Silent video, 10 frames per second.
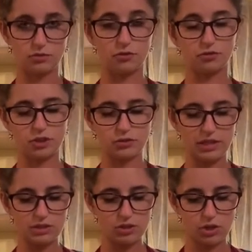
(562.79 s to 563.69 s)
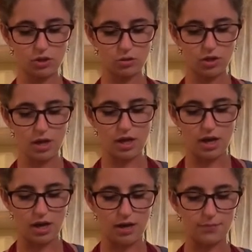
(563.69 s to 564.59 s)
refrigerate the dough
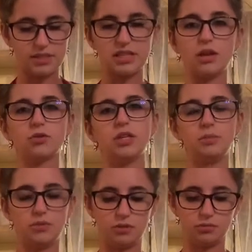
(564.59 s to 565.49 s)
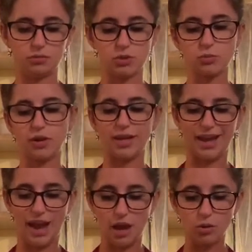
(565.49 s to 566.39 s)
because that'll keep them from
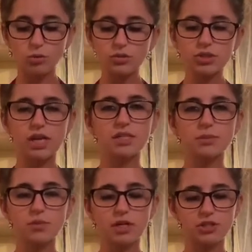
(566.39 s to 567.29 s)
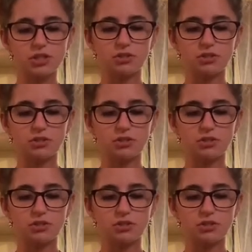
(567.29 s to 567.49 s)
spreading out as much.